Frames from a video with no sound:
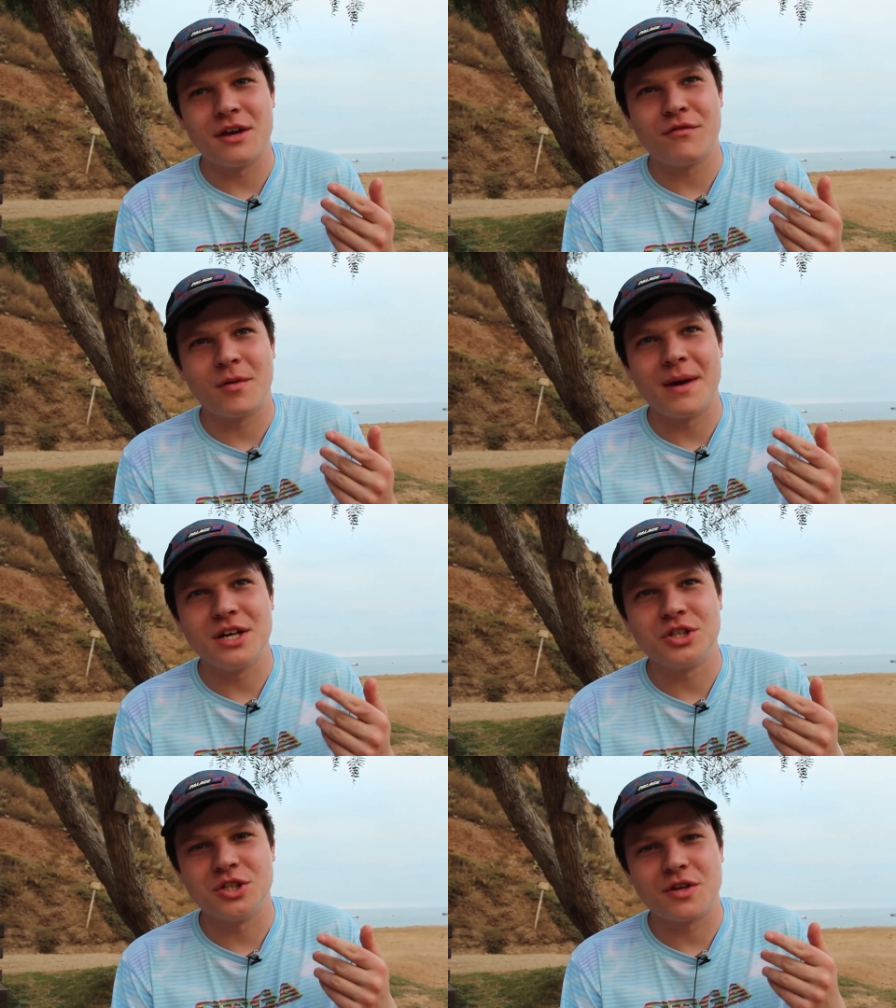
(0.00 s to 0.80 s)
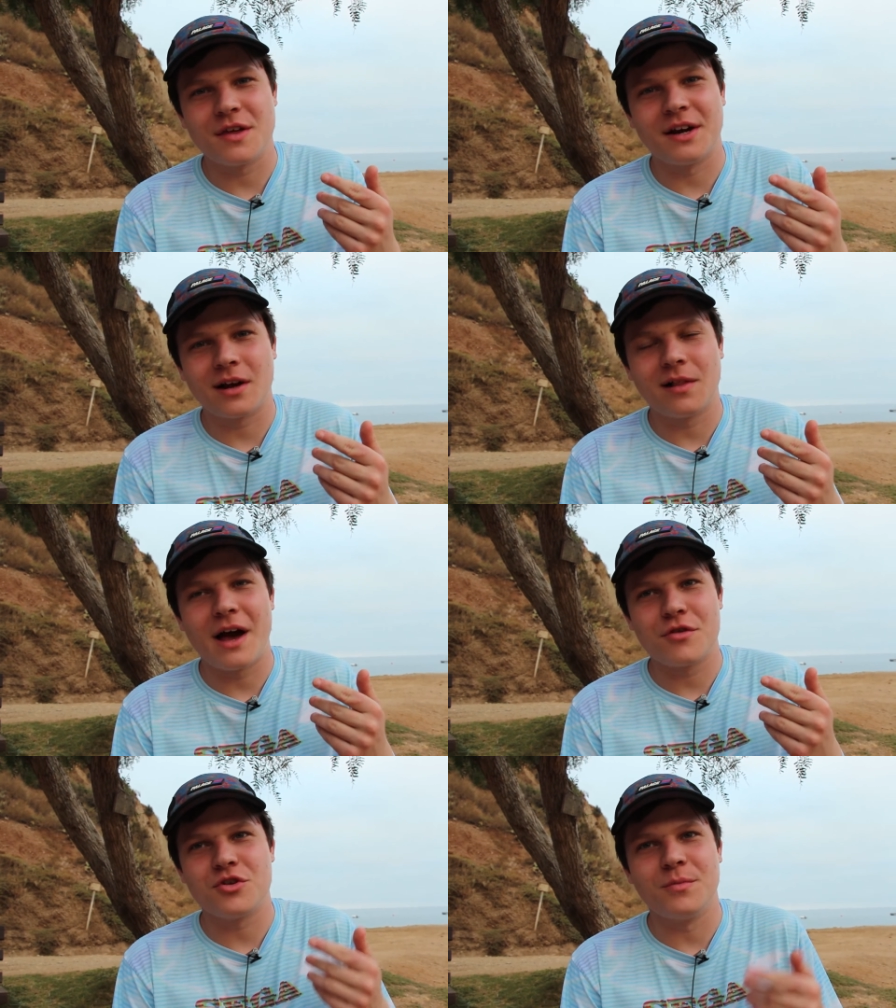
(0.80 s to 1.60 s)
information just in a
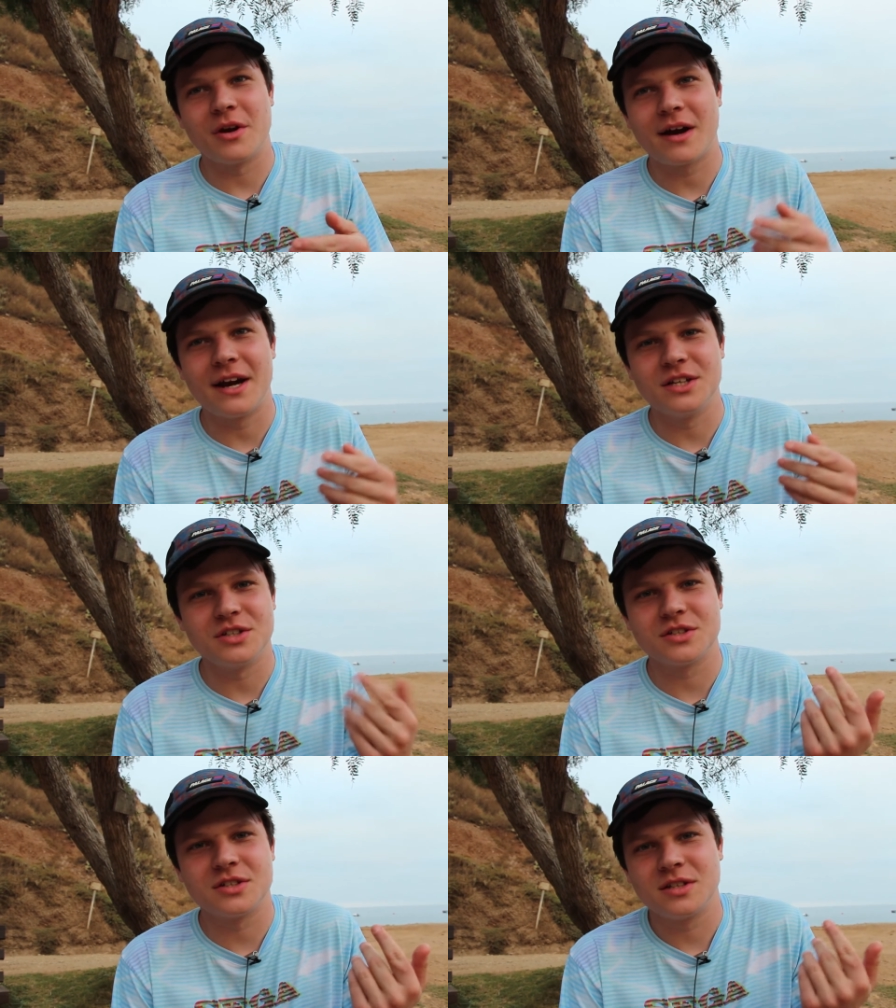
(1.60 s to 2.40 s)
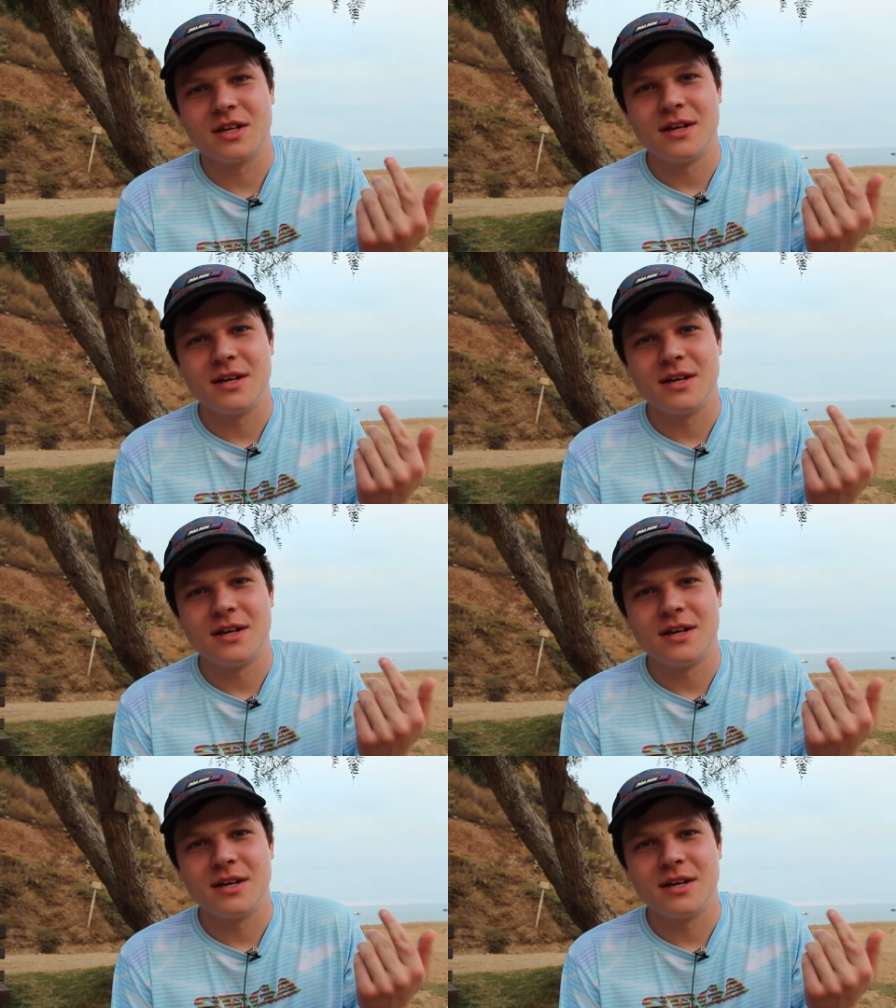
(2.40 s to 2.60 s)
classroom, you're kind of just,